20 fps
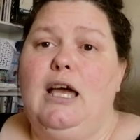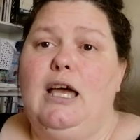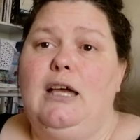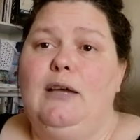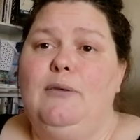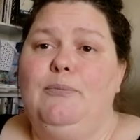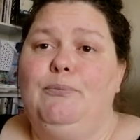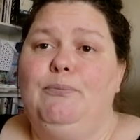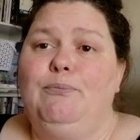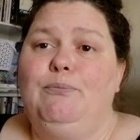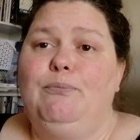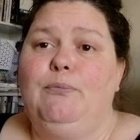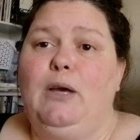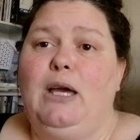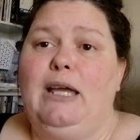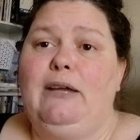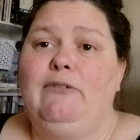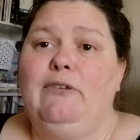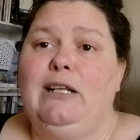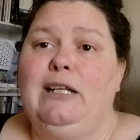
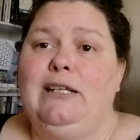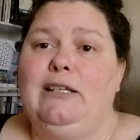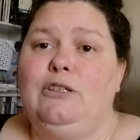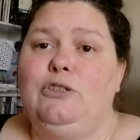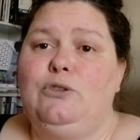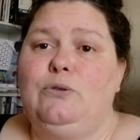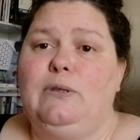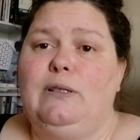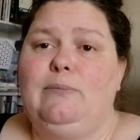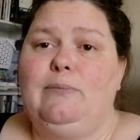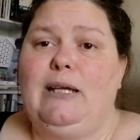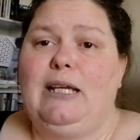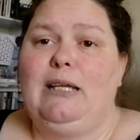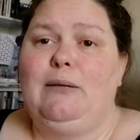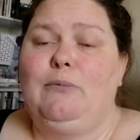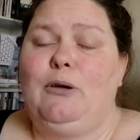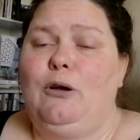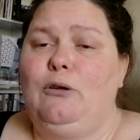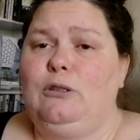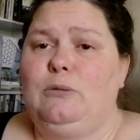I really enjoyed
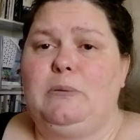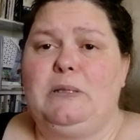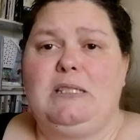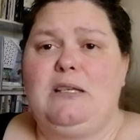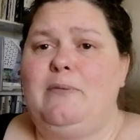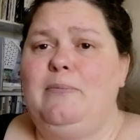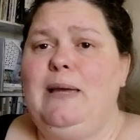making my octopus.